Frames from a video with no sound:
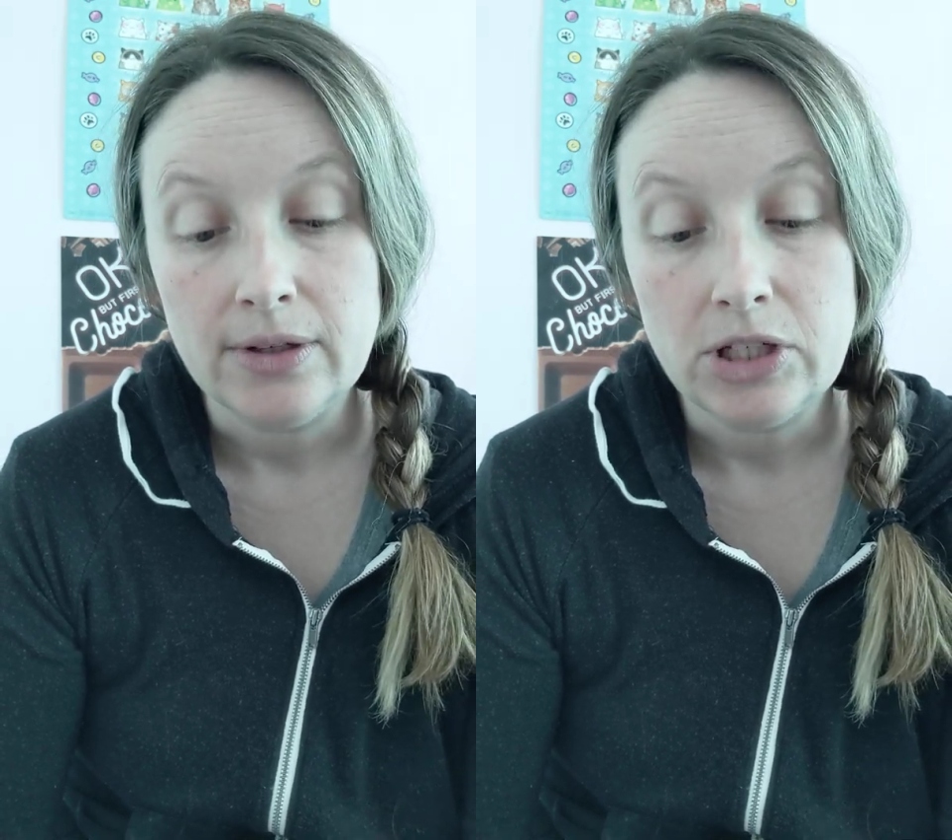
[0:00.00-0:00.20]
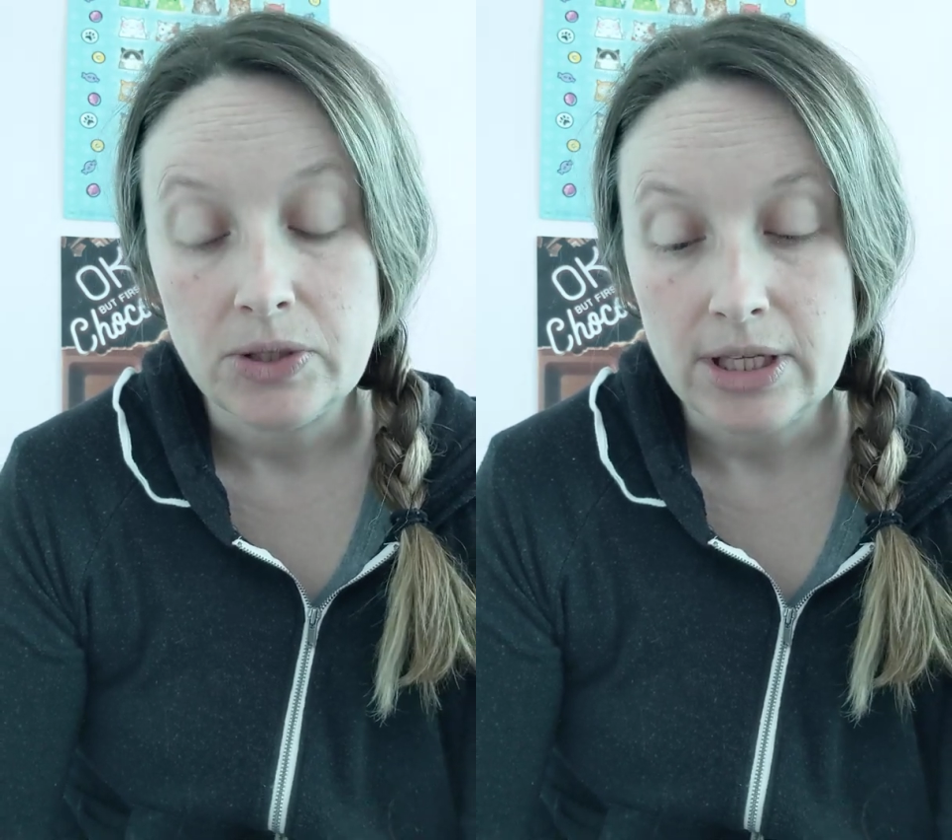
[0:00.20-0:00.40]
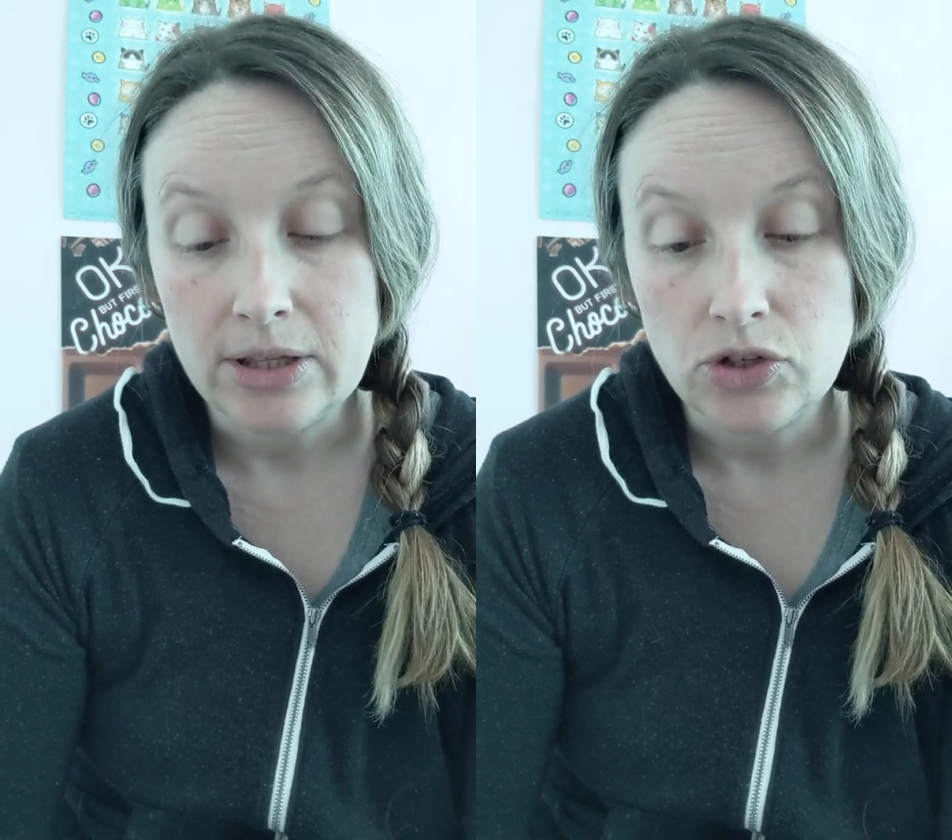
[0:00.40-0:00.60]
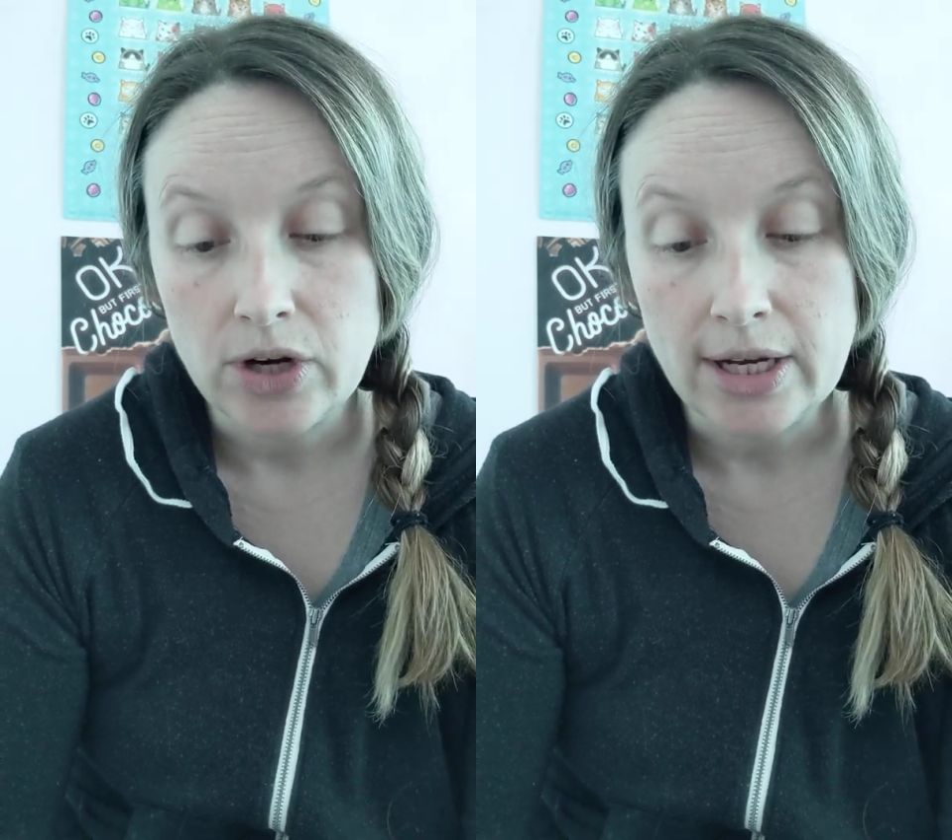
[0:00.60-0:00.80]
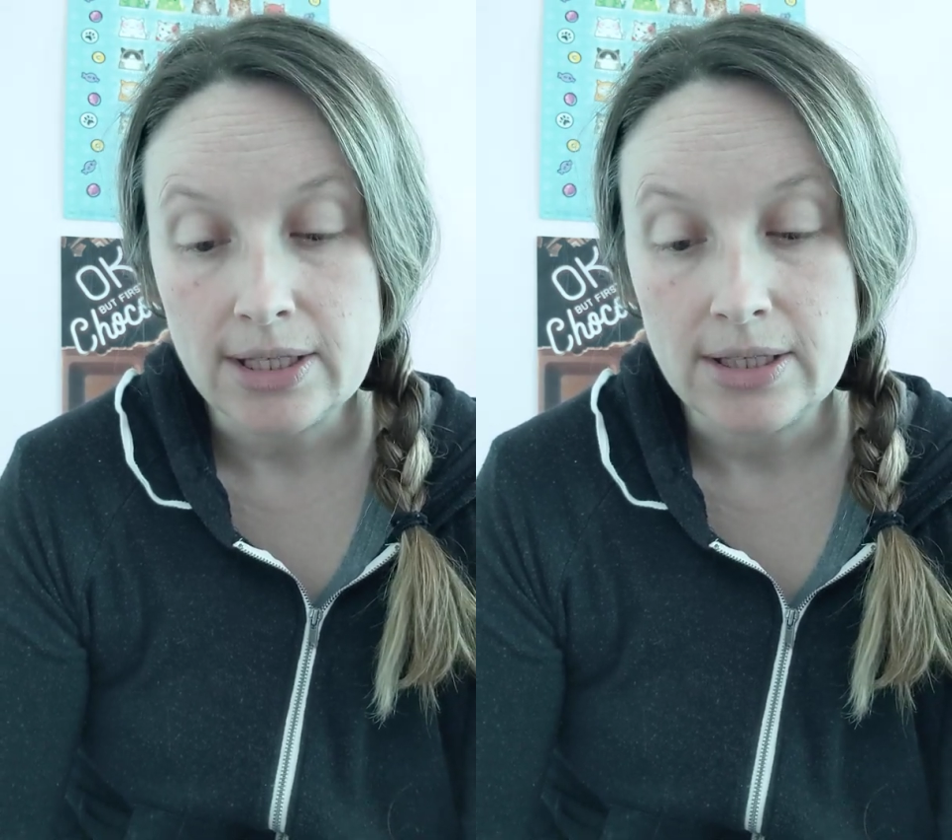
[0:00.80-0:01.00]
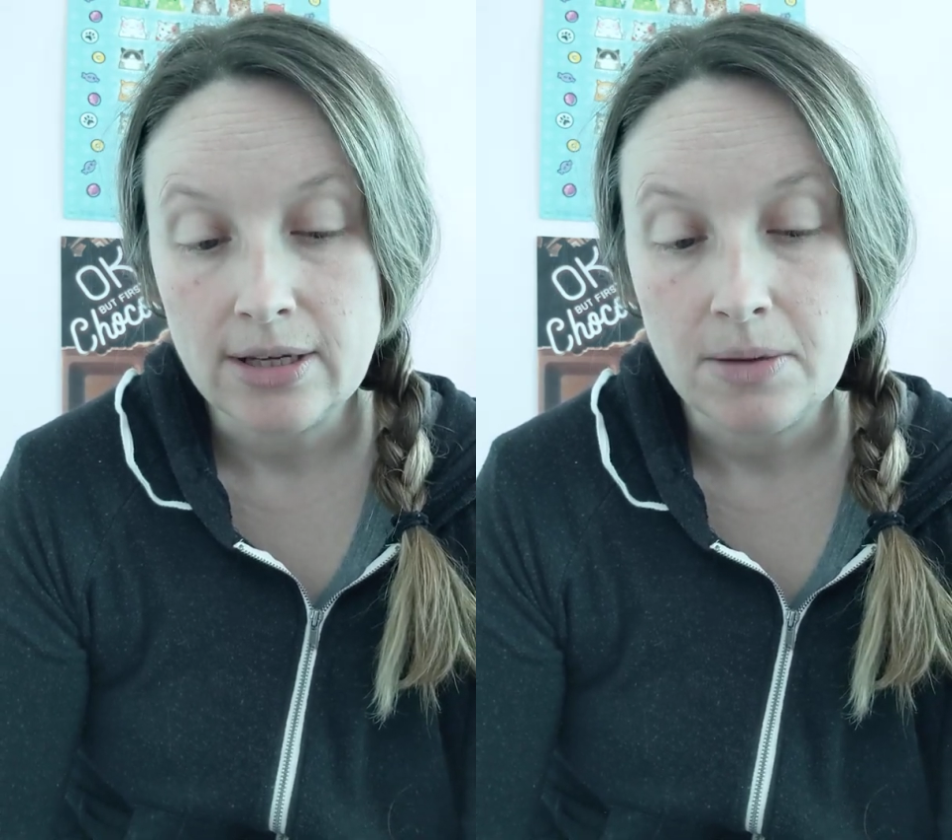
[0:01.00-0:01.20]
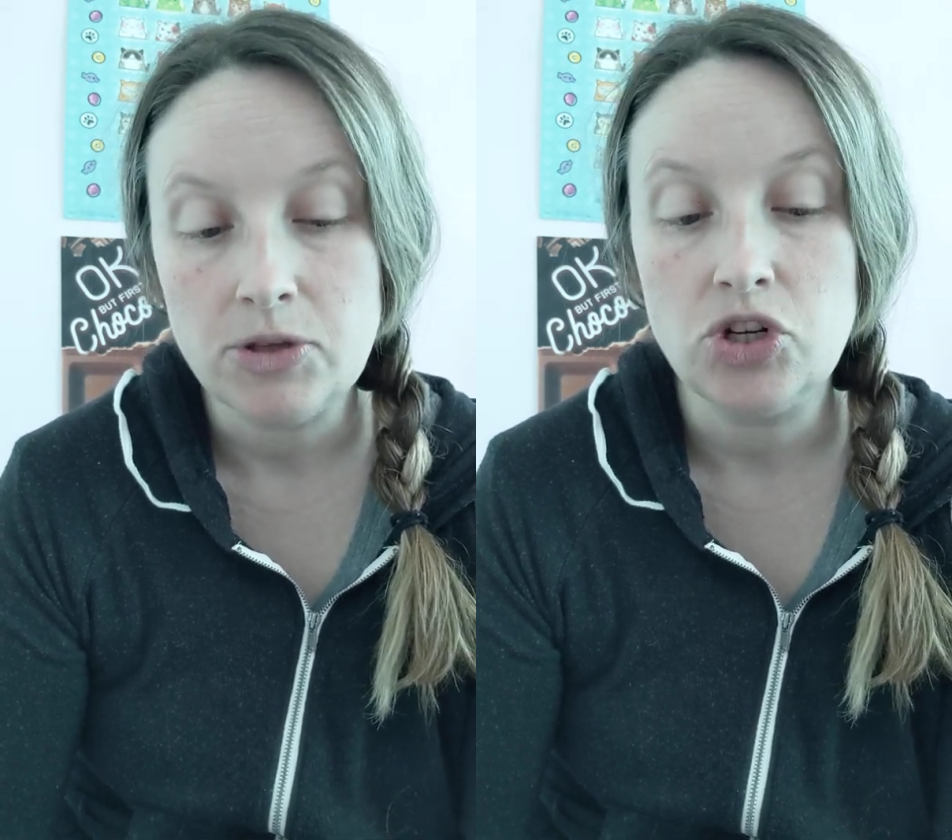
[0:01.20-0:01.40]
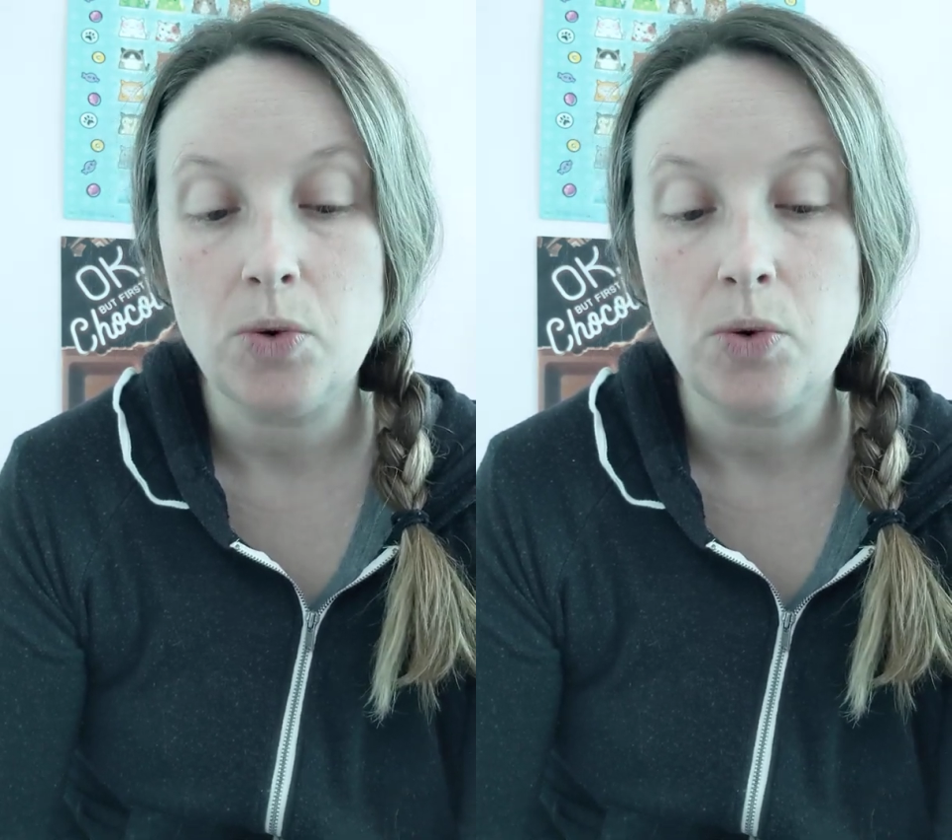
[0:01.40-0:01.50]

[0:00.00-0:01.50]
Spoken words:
Do you see the trucks? Mr.